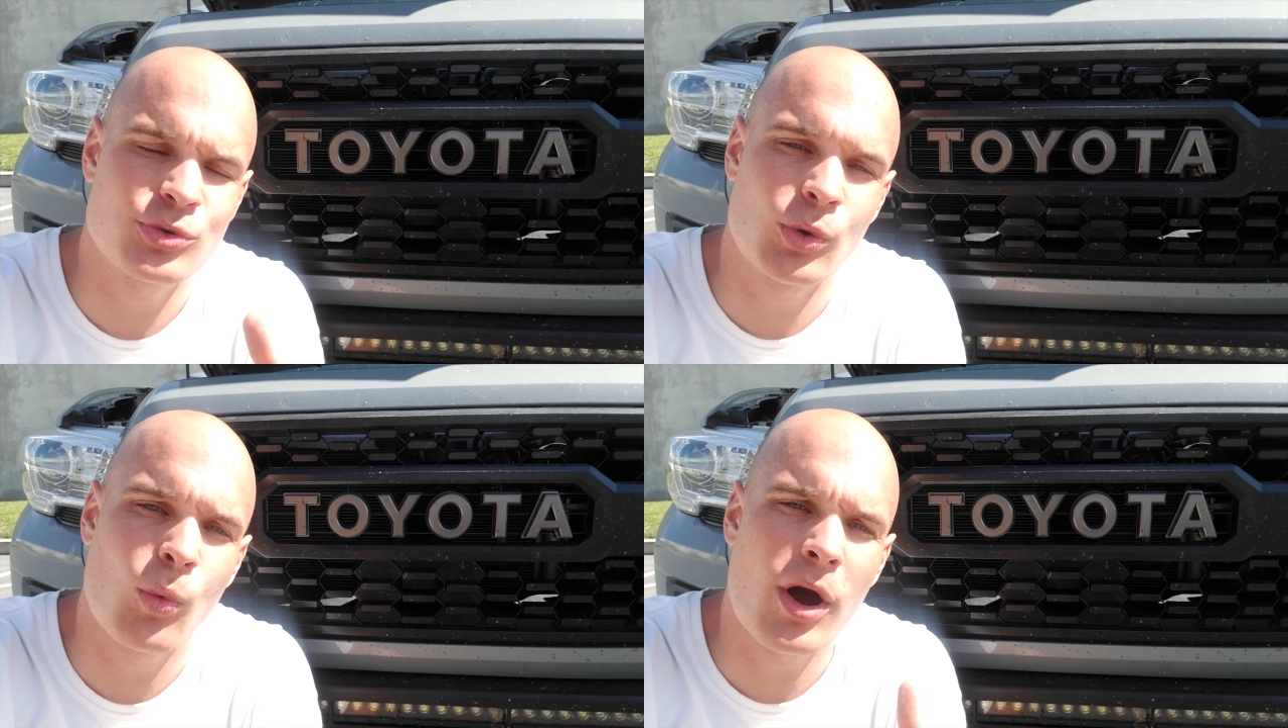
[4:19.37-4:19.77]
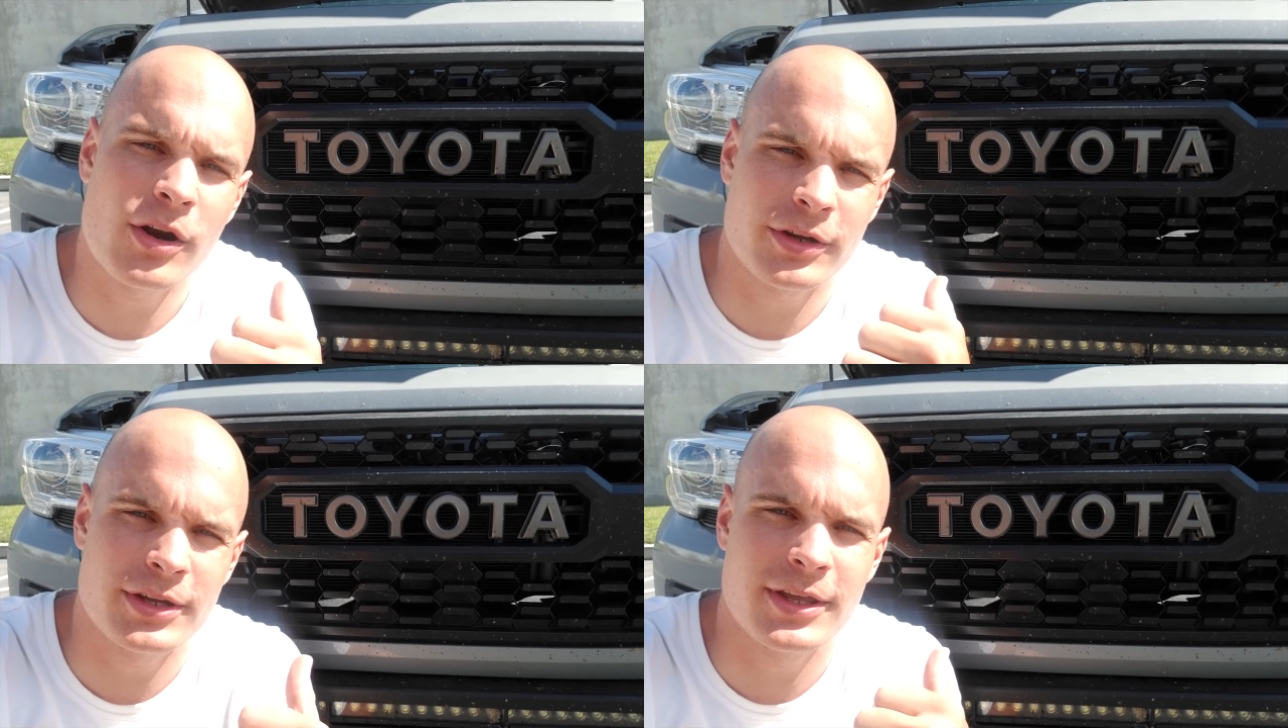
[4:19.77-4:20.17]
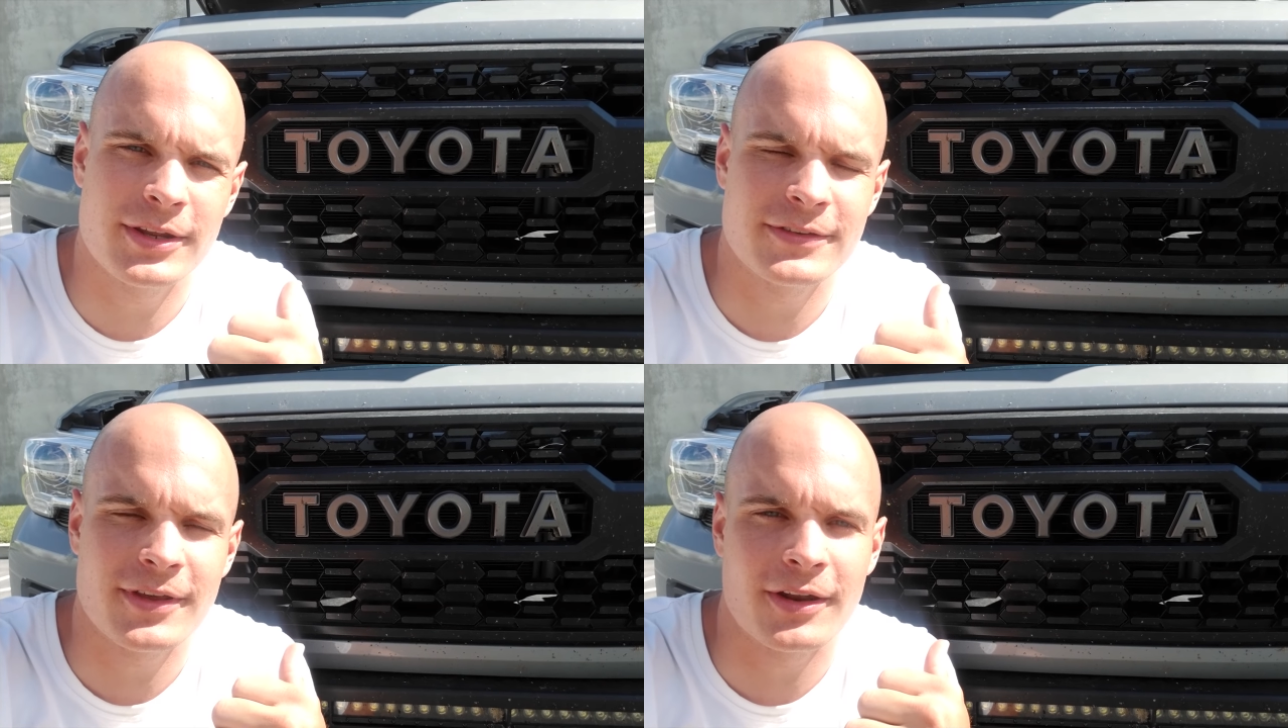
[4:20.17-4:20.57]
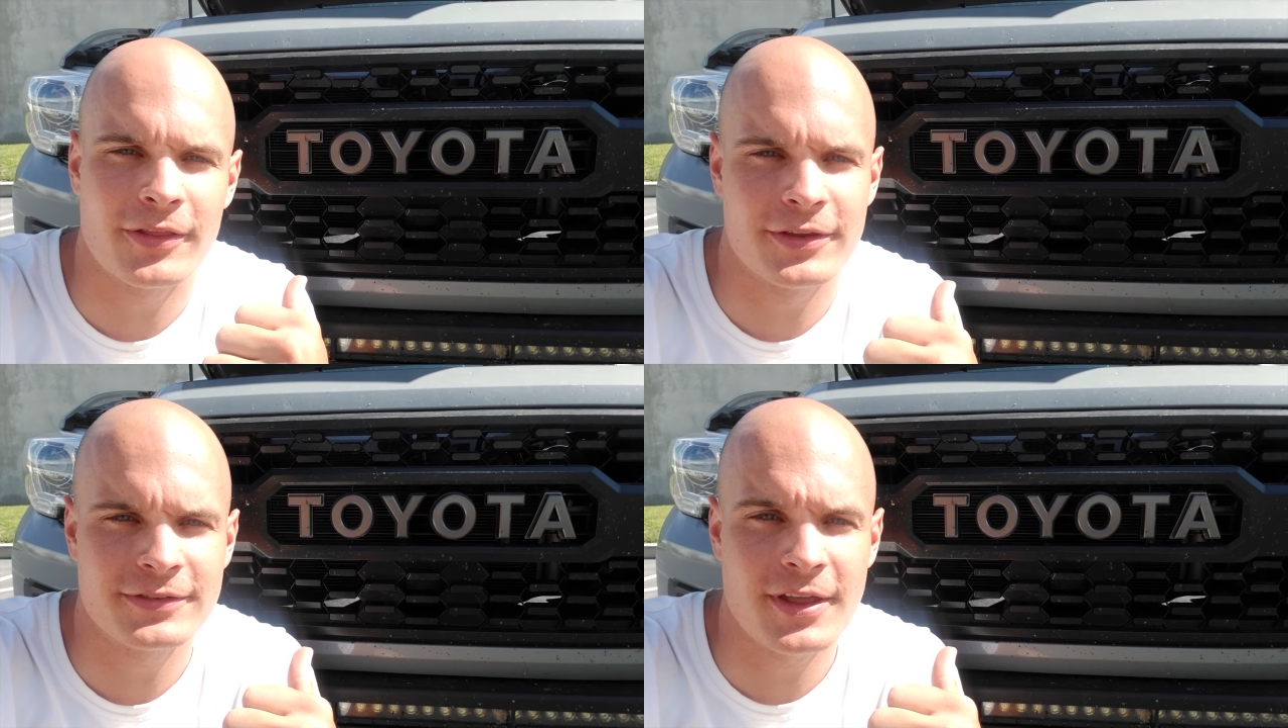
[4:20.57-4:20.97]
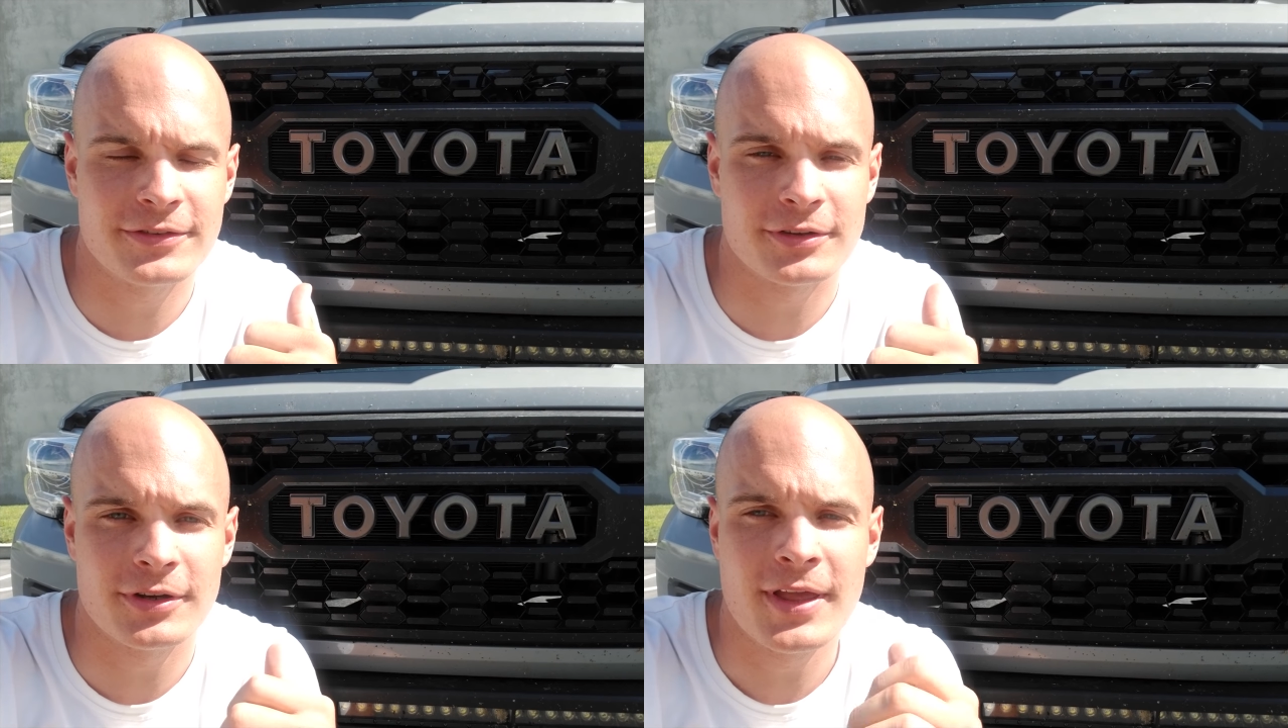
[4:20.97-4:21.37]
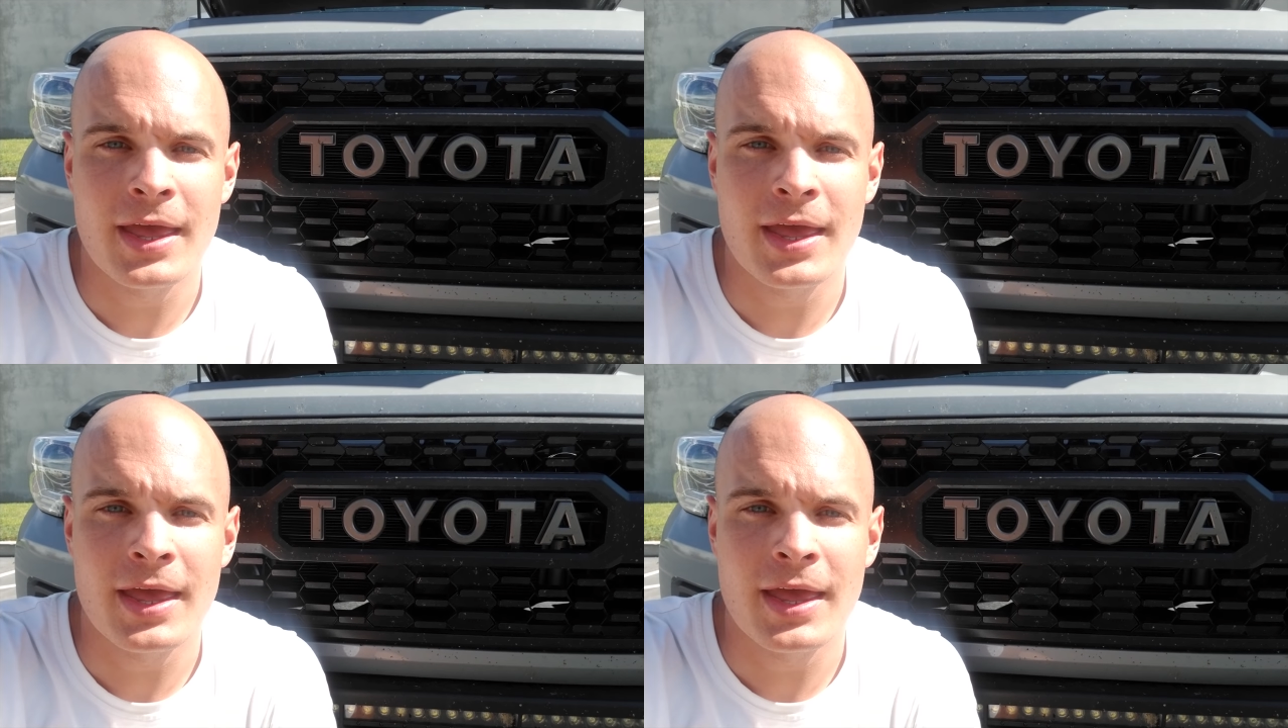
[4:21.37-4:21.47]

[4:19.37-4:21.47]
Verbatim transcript: where water can get inside on the sensor.